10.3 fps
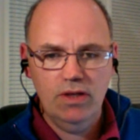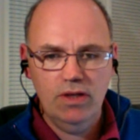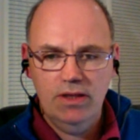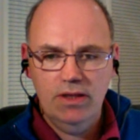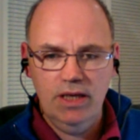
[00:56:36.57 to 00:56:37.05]

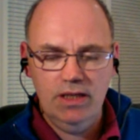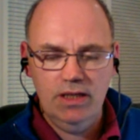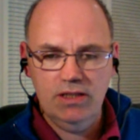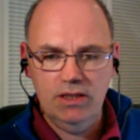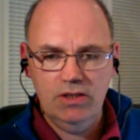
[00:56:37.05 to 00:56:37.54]
the
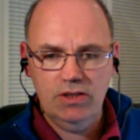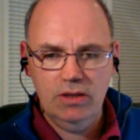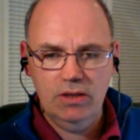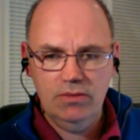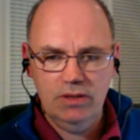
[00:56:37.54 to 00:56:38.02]
NEC
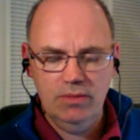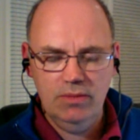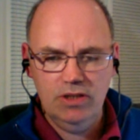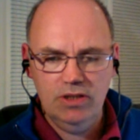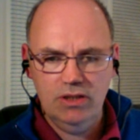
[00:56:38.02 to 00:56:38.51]
show, the
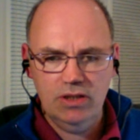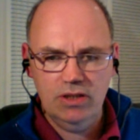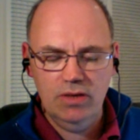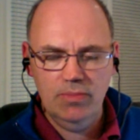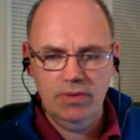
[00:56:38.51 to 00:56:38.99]
imaging
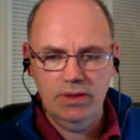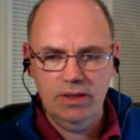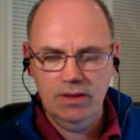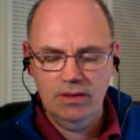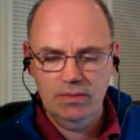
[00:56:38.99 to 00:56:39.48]
show up in
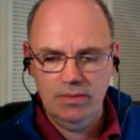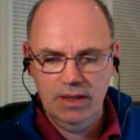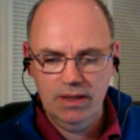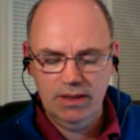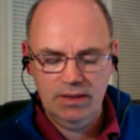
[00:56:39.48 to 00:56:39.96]
uh,
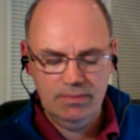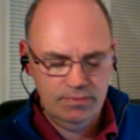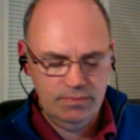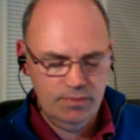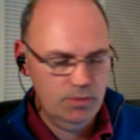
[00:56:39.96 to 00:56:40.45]
uh,
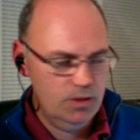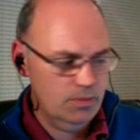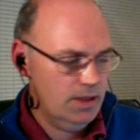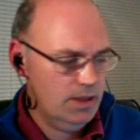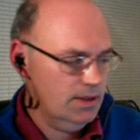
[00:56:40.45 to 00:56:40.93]
Birmingham.
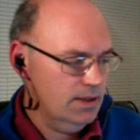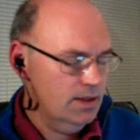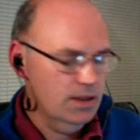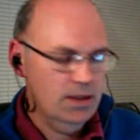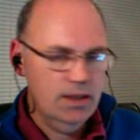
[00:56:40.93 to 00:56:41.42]
There, yeah,